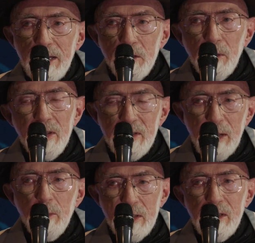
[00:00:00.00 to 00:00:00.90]
into it, the
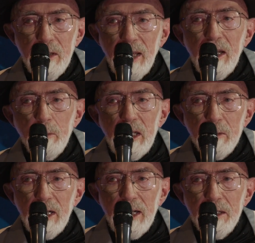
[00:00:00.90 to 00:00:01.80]
same as getting me to
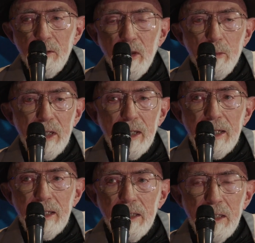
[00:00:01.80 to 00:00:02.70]
buy into it at the
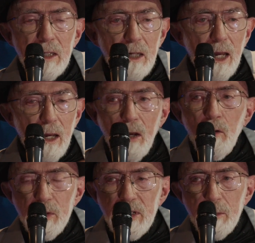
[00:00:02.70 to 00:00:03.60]
beginning, it
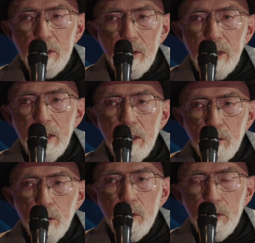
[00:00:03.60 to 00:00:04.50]
was absolutely
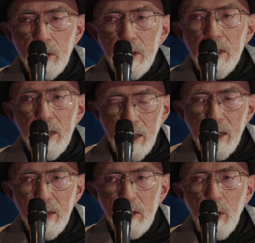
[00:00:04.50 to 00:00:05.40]
crucial. And
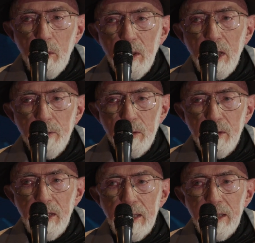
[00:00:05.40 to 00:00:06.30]
then we were off and
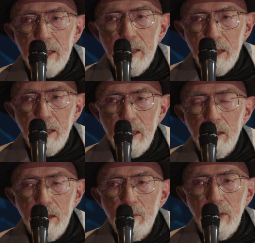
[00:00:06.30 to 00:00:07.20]
running and
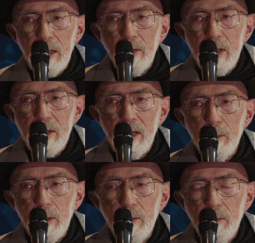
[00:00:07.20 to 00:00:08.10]
making this
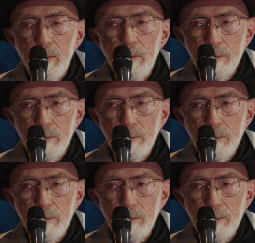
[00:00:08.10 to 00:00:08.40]
happen. Yeah.